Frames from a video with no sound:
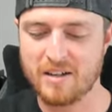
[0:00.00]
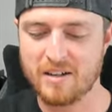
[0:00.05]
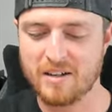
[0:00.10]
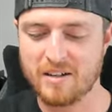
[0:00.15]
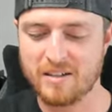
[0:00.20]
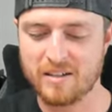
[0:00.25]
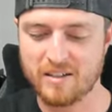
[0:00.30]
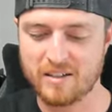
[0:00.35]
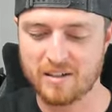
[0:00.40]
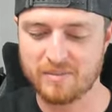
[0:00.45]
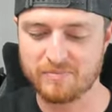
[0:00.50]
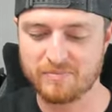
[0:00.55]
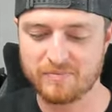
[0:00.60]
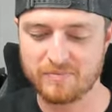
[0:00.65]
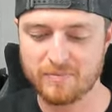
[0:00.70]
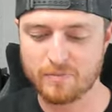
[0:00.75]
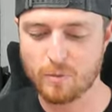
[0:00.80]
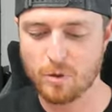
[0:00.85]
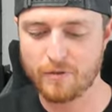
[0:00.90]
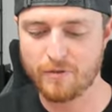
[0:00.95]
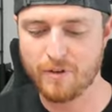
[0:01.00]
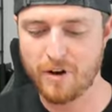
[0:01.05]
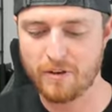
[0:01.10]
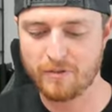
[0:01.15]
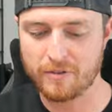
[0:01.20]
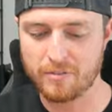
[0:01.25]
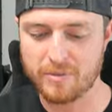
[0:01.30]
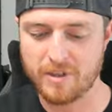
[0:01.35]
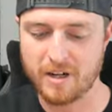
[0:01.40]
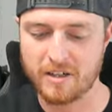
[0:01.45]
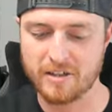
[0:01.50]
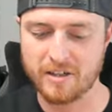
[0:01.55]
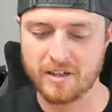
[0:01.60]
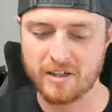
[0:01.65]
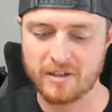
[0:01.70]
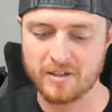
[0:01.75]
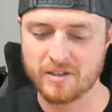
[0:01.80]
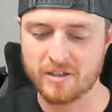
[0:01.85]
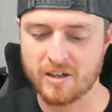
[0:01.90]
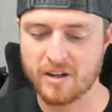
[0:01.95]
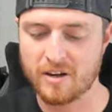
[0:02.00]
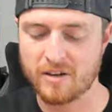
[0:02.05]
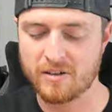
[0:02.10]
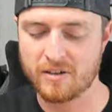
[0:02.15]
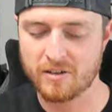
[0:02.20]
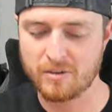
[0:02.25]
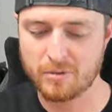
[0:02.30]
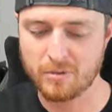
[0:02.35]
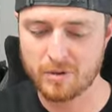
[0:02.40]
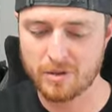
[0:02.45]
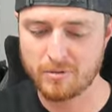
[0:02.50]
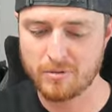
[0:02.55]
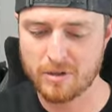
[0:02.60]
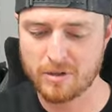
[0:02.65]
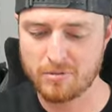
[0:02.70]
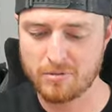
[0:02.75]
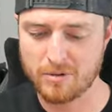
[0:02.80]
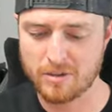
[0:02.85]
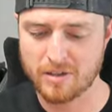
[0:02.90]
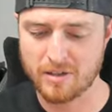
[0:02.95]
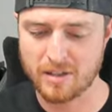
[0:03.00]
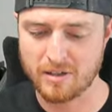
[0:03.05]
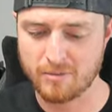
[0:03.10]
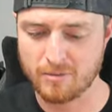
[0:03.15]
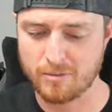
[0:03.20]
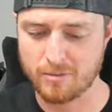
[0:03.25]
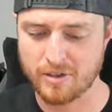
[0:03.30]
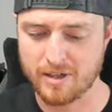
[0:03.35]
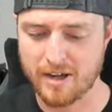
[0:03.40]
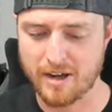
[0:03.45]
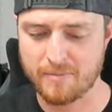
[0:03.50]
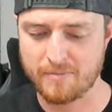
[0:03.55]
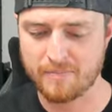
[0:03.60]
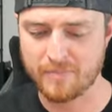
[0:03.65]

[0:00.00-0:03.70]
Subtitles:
you know, we're far from done here, so we'll see what we got.